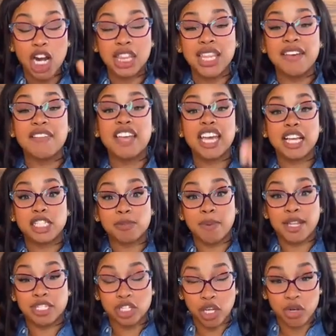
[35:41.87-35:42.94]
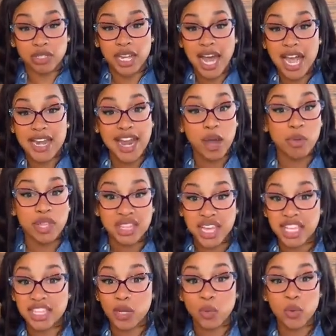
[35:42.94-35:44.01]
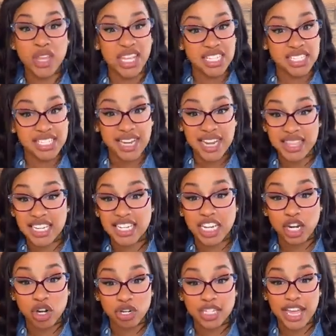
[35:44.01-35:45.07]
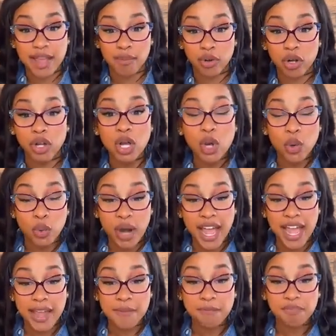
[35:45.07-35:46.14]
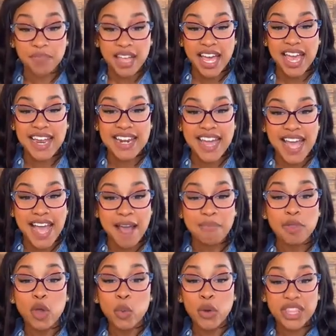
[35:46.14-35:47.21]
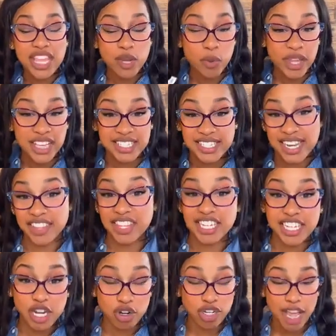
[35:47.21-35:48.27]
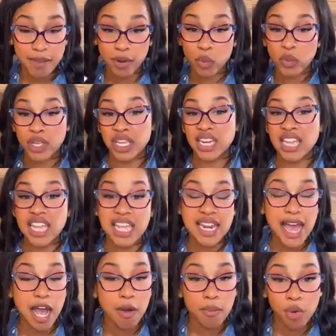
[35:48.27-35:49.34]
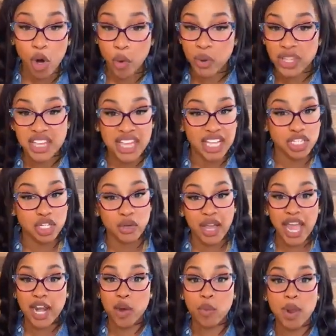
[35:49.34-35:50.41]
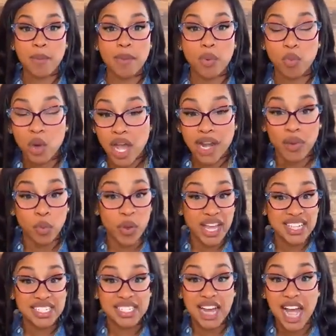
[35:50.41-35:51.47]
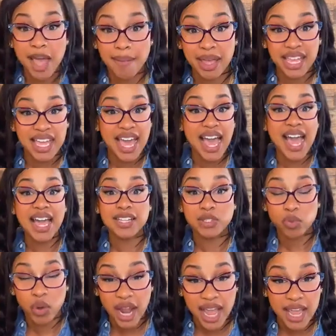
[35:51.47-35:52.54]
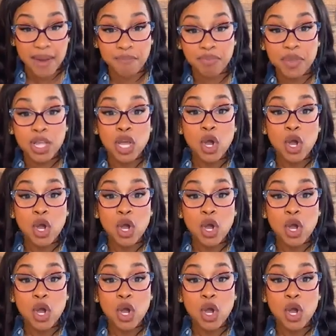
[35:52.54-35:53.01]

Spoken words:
Our living expense goes high. Now we think that we can sit at the dinner table, right? Hey, Nat, we think we can sit at the dinner table and we can eat out more. We think it's okay to rip and run and waste time and gas, right?